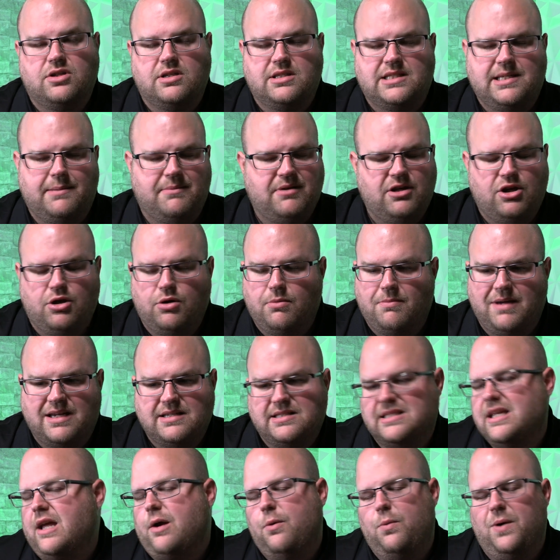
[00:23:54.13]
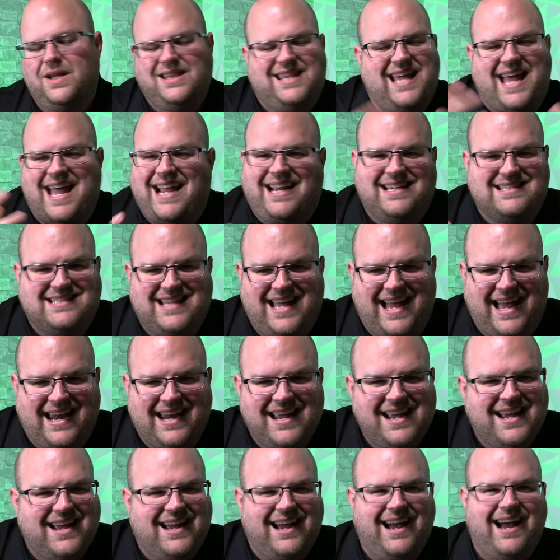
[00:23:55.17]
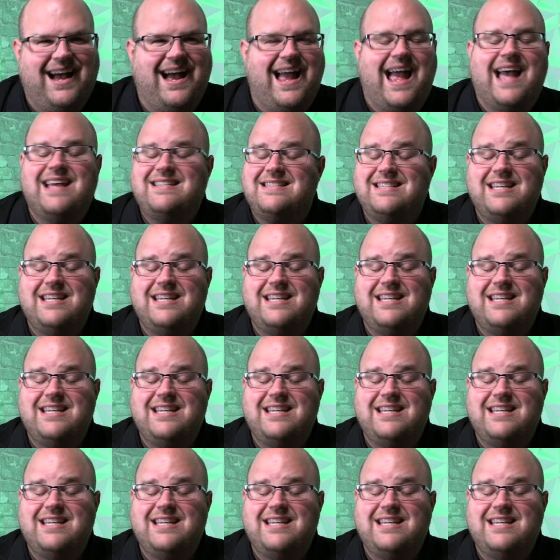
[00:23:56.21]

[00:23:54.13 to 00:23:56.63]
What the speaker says: and some of you may say, what the heck is that?